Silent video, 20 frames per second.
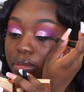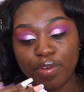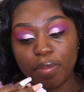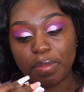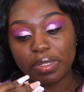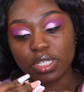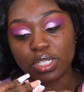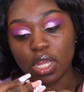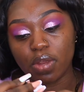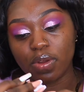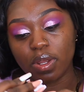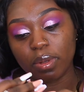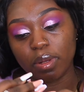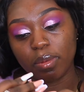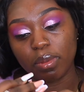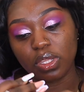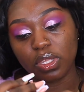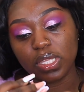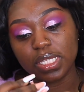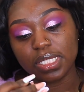For mascara, I'm
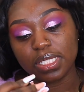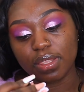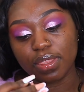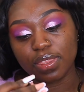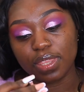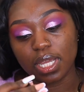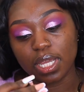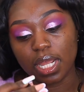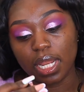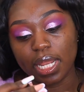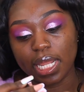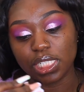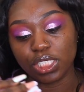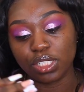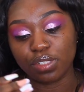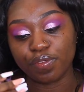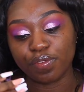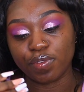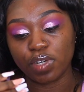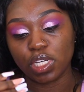gonna be using the
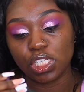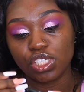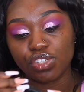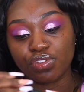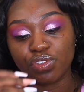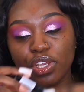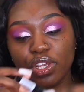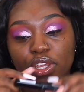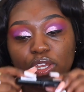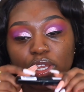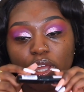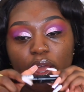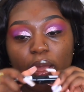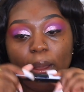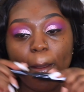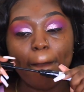collection First Drake